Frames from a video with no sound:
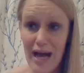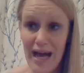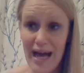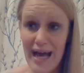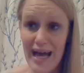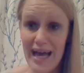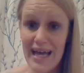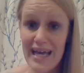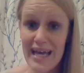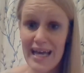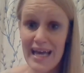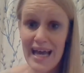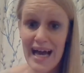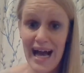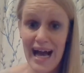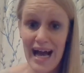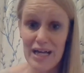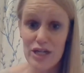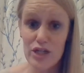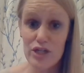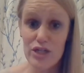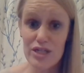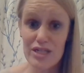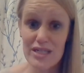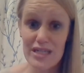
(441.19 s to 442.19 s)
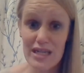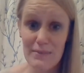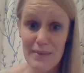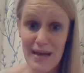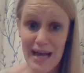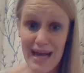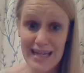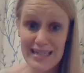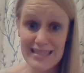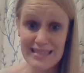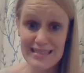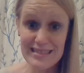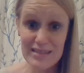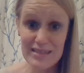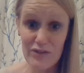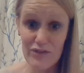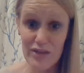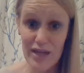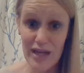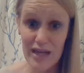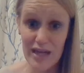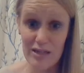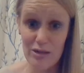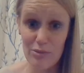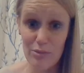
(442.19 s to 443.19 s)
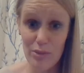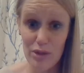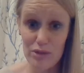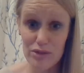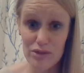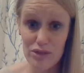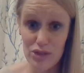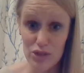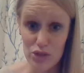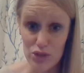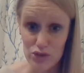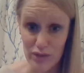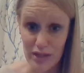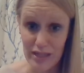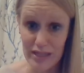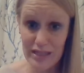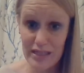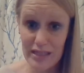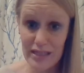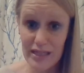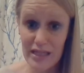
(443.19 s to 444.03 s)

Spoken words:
I couldn't take my hands off the handlebars to drink.